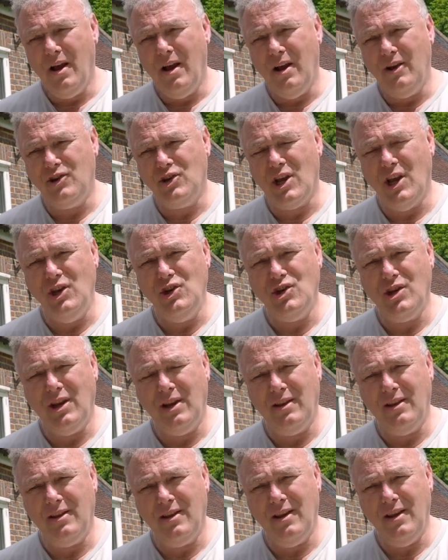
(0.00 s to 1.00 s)

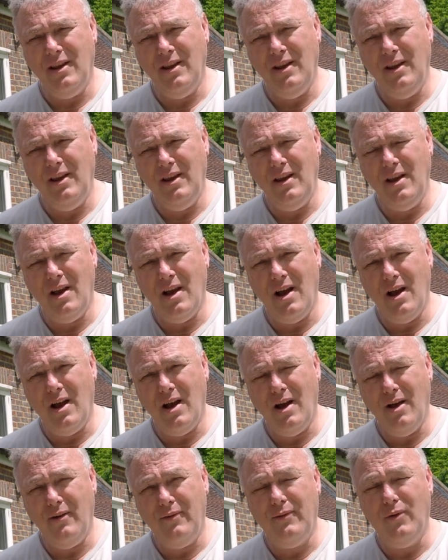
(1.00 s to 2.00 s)
changing the
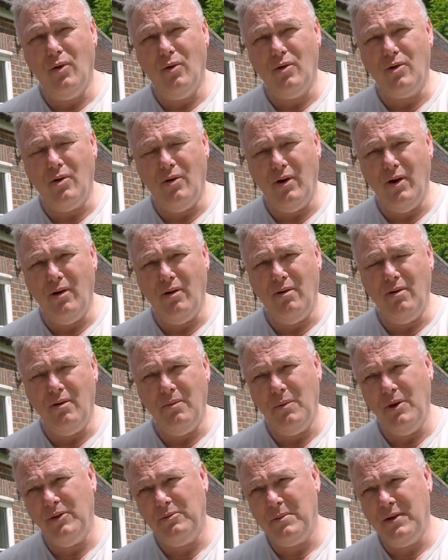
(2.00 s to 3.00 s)
fork oil,
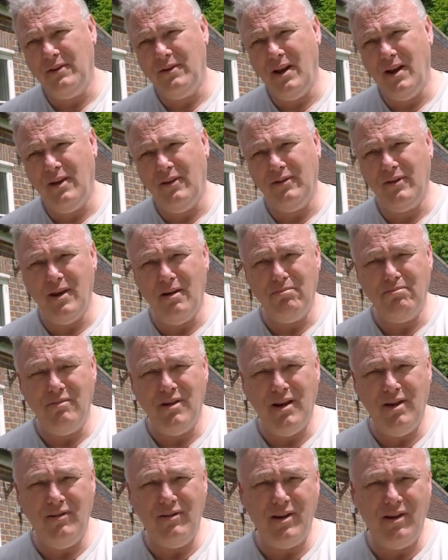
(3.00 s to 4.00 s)
which my dealer said
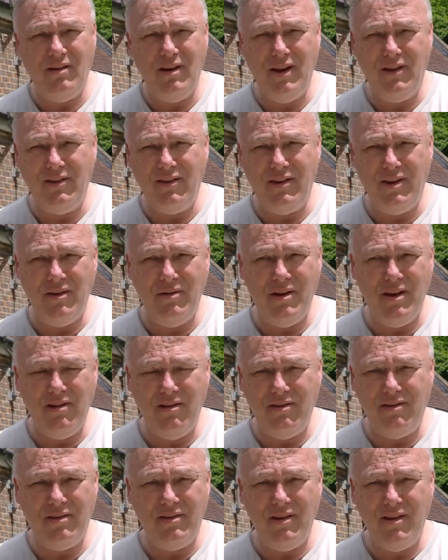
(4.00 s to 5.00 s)
no, don't need to do
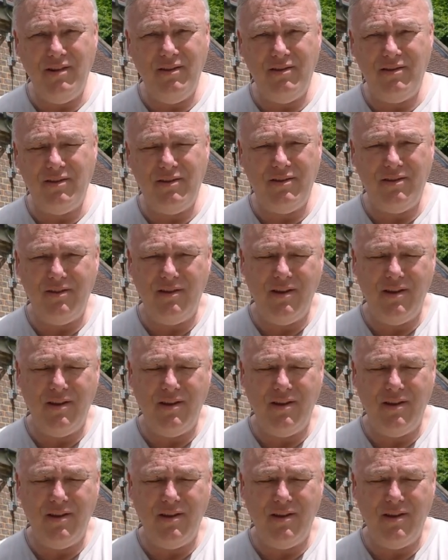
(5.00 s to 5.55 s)
it. It's